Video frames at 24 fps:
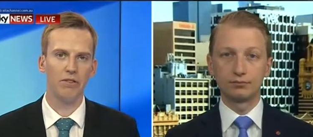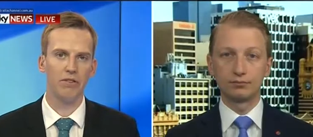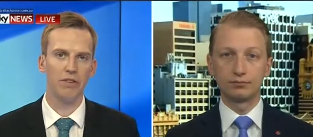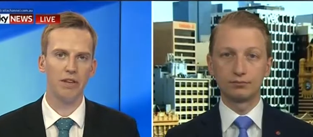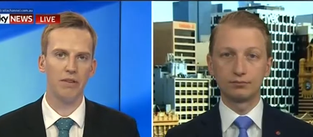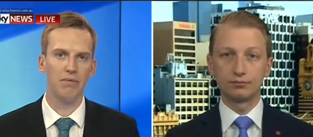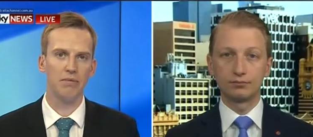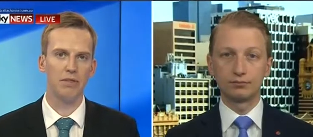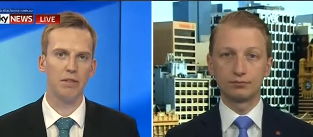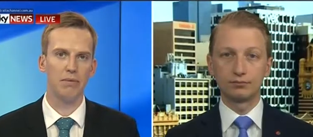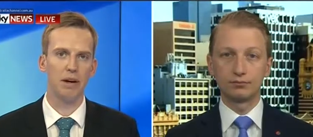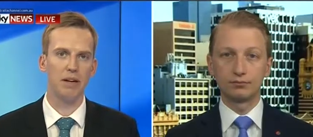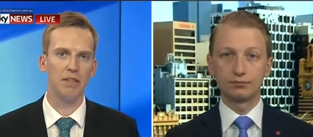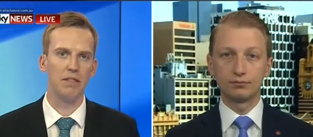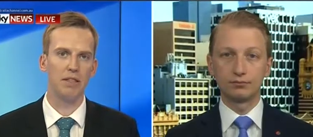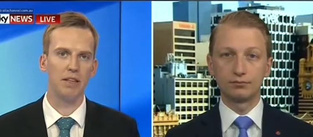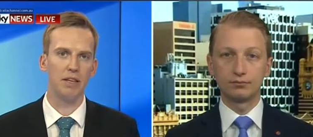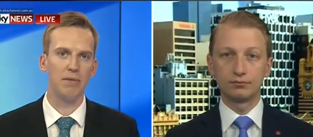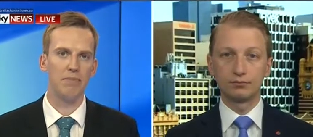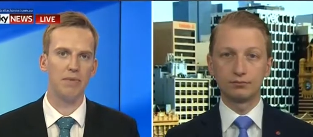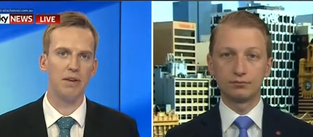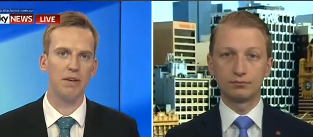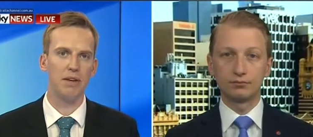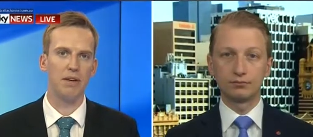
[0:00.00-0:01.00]
Speaker 1: seems to basically
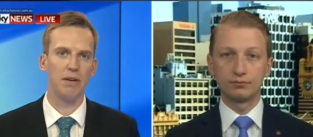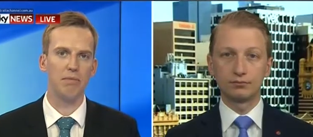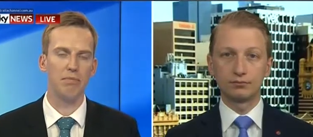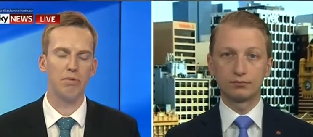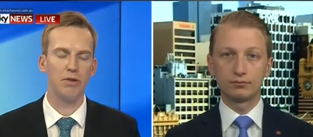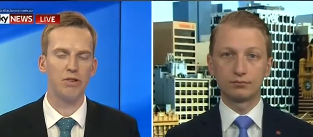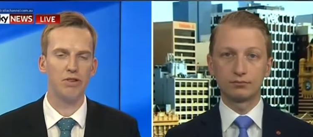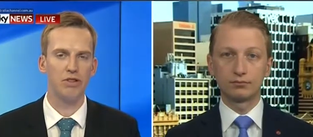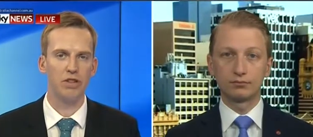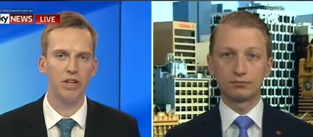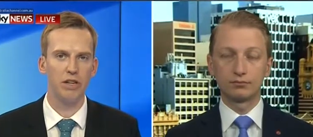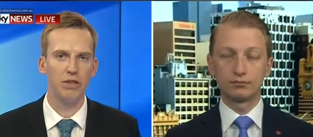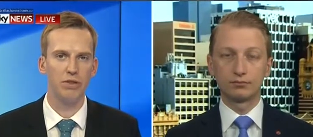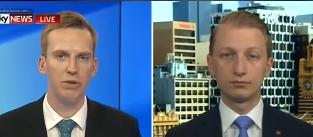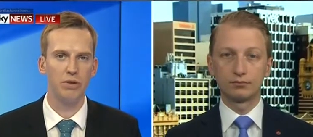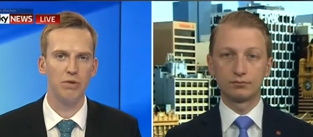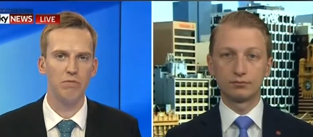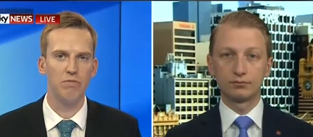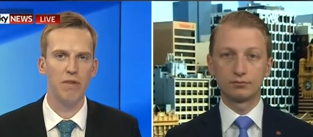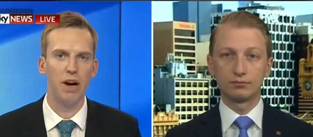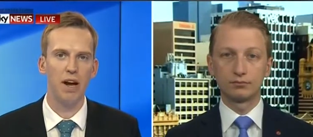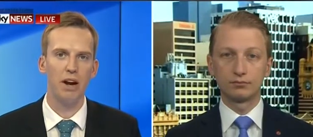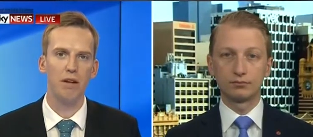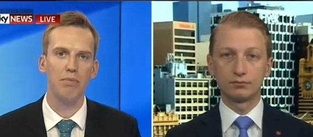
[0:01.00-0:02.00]
be a procedural
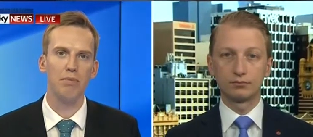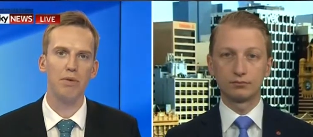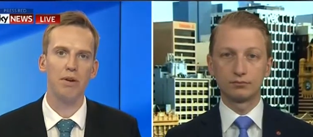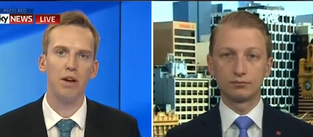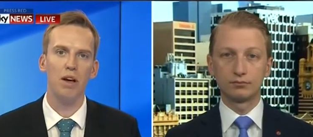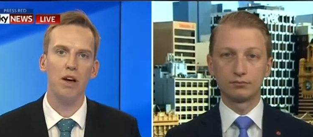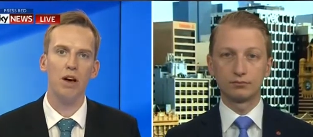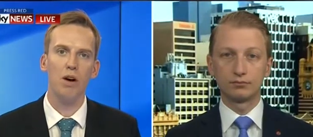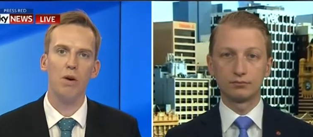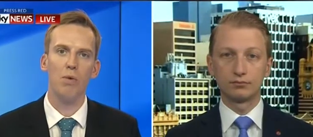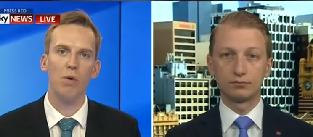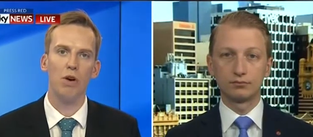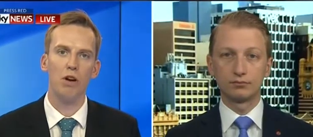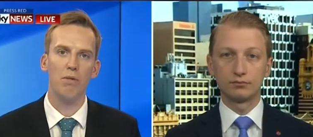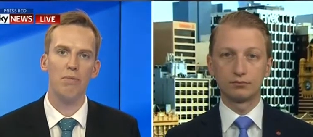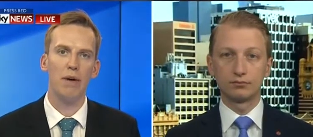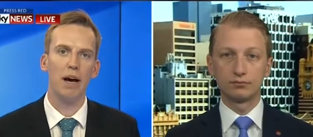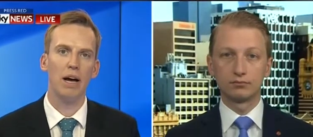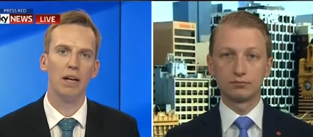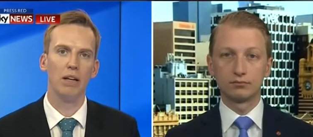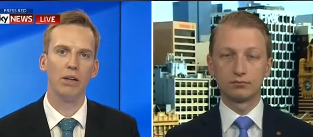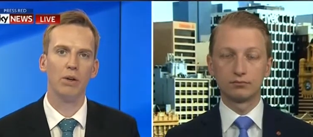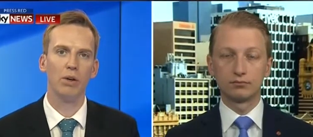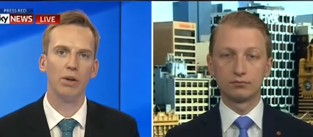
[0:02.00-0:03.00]
matter, but what
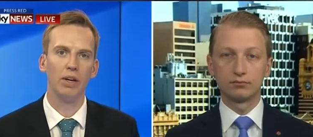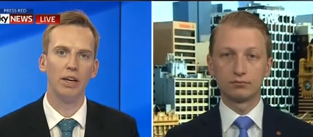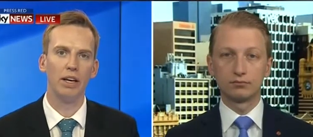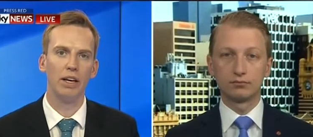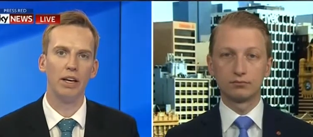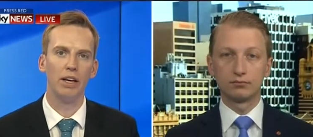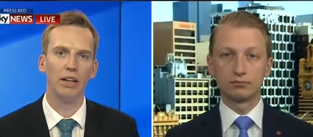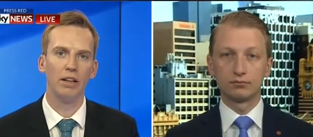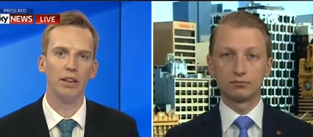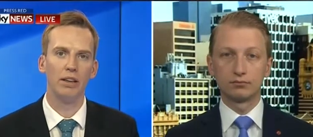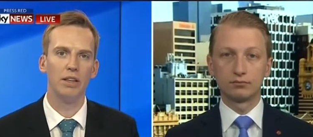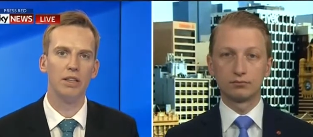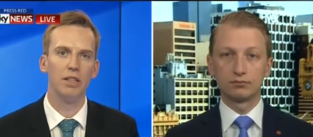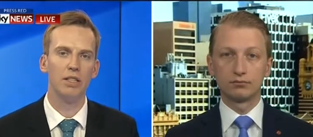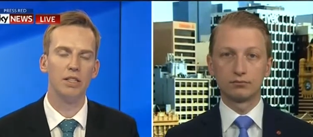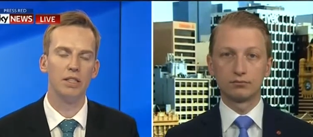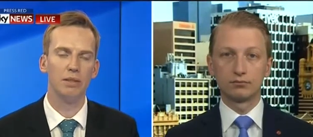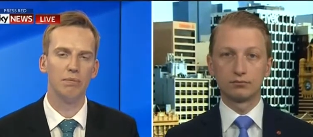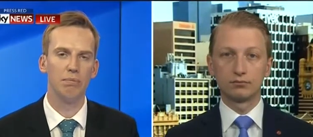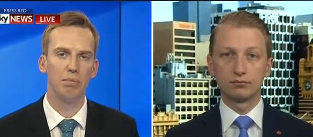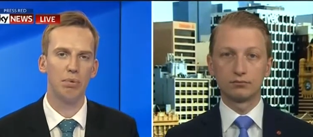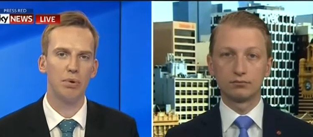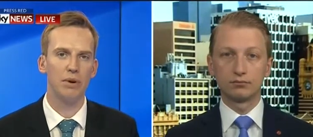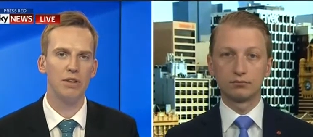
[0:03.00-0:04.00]
about looking at this
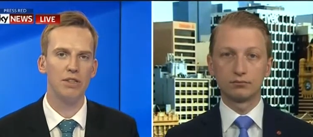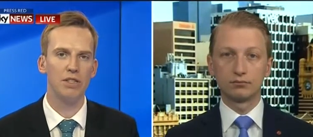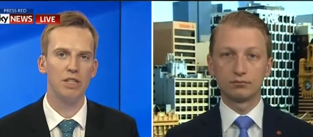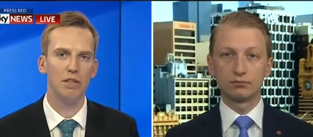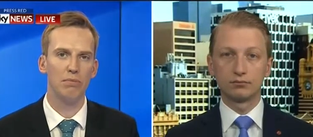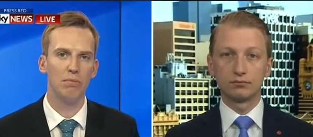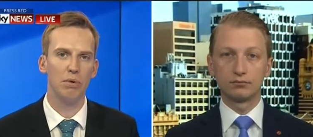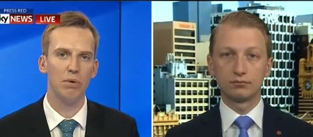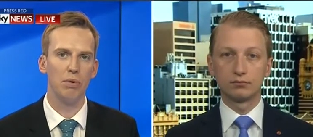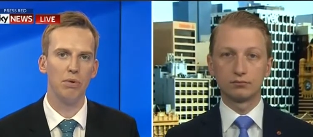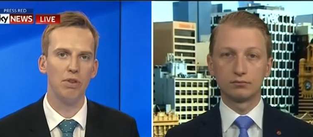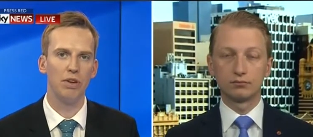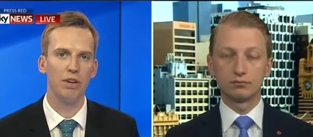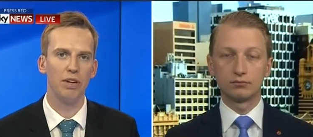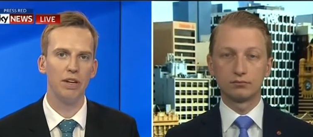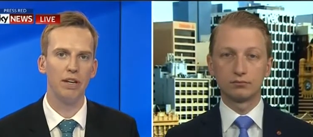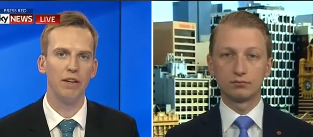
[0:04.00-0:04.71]
principle that